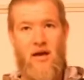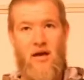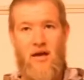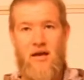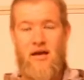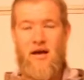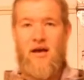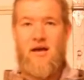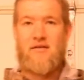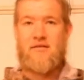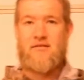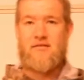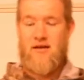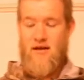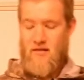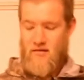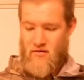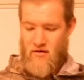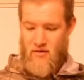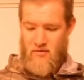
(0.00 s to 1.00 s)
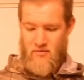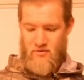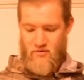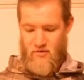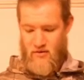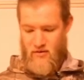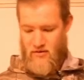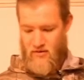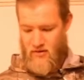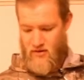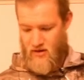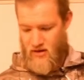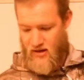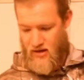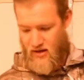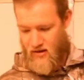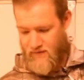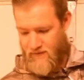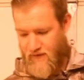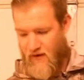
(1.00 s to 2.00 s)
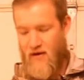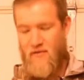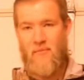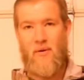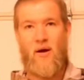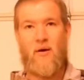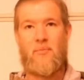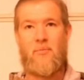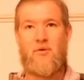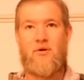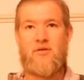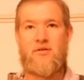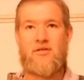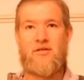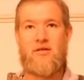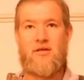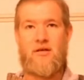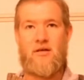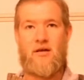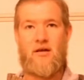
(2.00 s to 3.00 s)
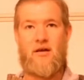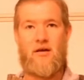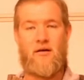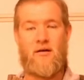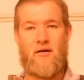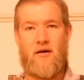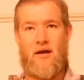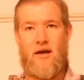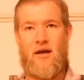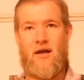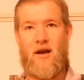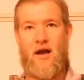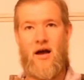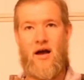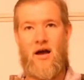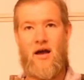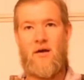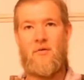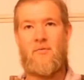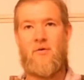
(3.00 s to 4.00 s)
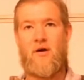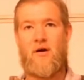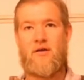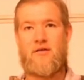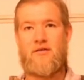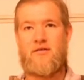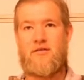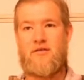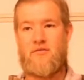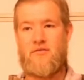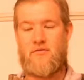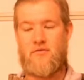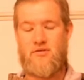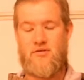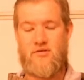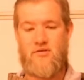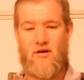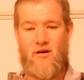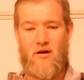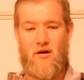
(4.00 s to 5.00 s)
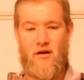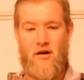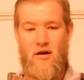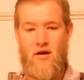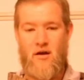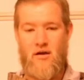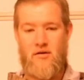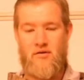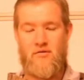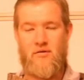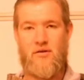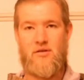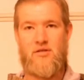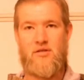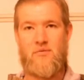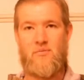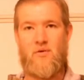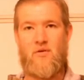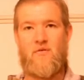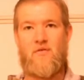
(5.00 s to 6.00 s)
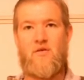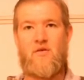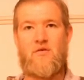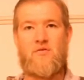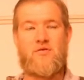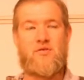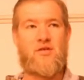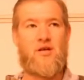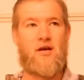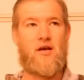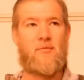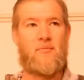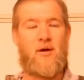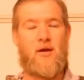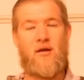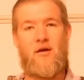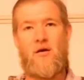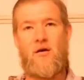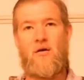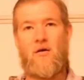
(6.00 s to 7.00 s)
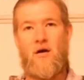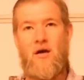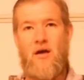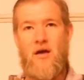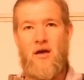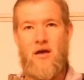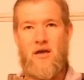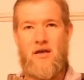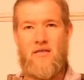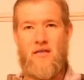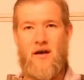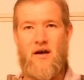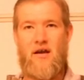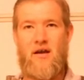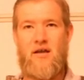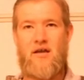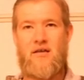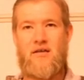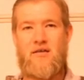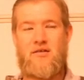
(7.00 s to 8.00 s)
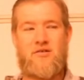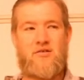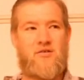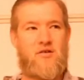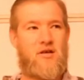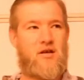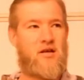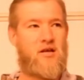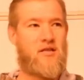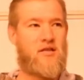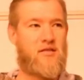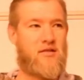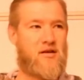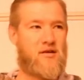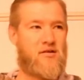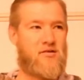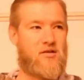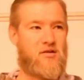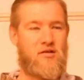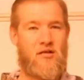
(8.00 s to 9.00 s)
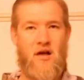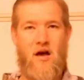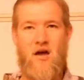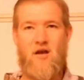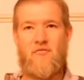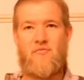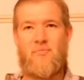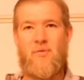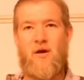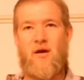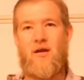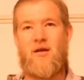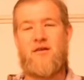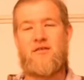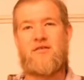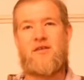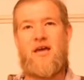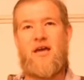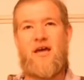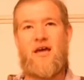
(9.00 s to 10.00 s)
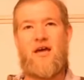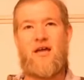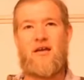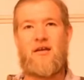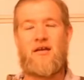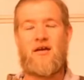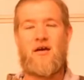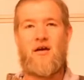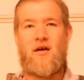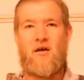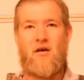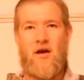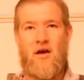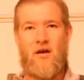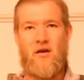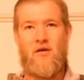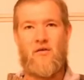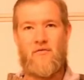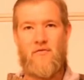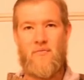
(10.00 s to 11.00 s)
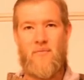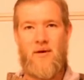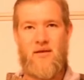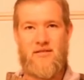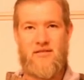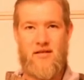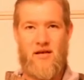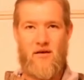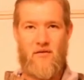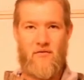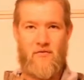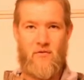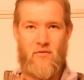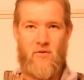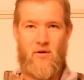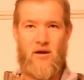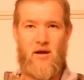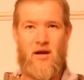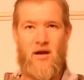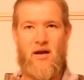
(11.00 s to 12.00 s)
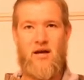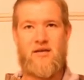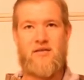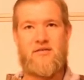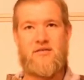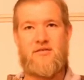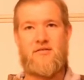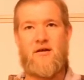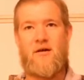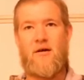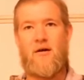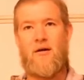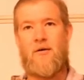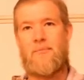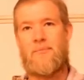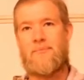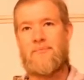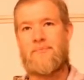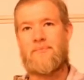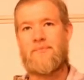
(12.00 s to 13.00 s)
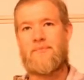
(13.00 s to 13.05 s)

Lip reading: Hey guys, Tyler Roberts with Fivemileboys here, and I want to start doing some reviews. I know in the hunting industry there's a lot of products, and I know for myself when I start